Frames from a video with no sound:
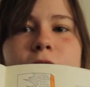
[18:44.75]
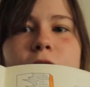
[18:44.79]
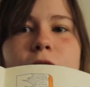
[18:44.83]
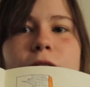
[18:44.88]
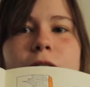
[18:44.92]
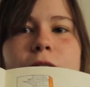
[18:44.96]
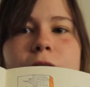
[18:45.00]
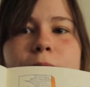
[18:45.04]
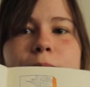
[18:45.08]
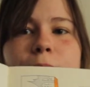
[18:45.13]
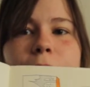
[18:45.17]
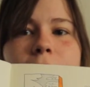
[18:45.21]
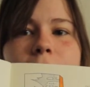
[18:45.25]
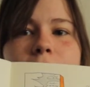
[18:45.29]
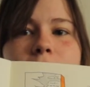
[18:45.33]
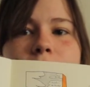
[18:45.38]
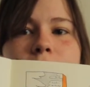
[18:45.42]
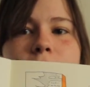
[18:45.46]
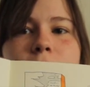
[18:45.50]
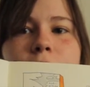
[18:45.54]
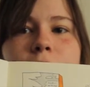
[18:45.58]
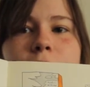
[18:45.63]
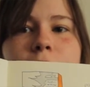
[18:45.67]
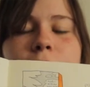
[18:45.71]
So I did
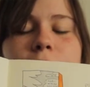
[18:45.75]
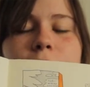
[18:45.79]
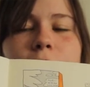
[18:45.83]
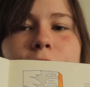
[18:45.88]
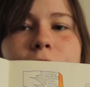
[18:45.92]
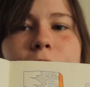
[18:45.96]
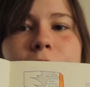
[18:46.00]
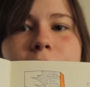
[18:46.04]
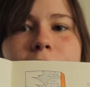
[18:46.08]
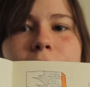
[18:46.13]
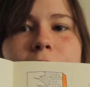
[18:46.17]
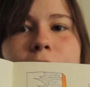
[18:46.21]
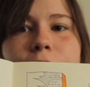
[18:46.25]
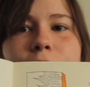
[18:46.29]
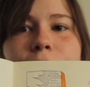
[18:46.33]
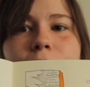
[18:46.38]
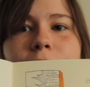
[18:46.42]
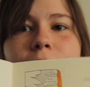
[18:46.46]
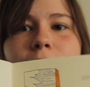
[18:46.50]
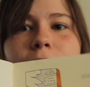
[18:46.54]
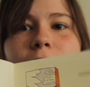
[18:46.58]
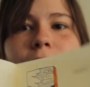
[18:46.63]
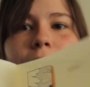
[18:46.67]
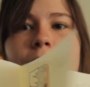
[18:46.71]
panels of all the
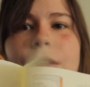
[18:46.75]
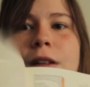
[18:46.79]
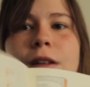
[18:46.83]
different